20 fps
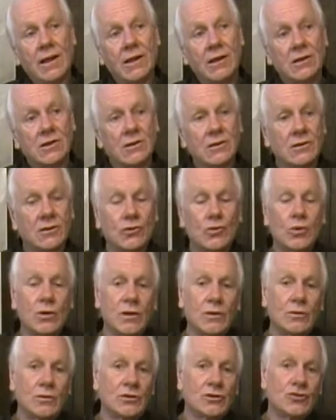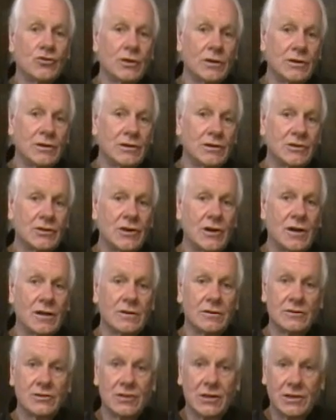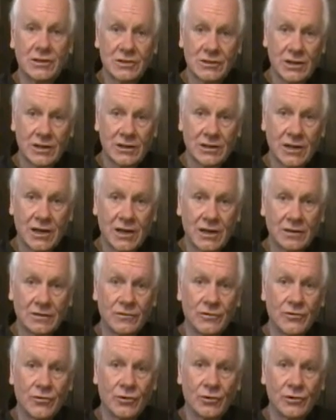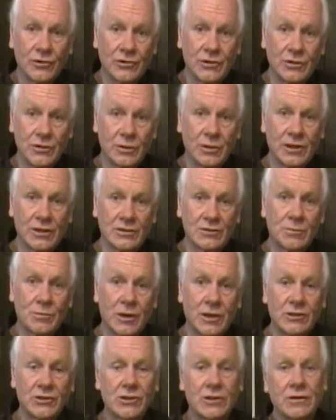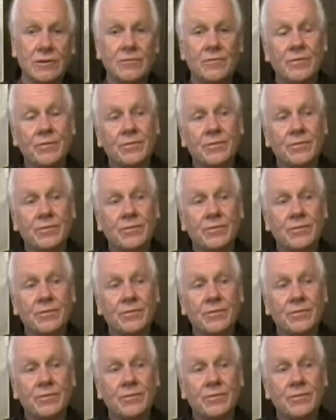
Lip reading: into the $21 trillion that is unaccounted for in the U.S. budget.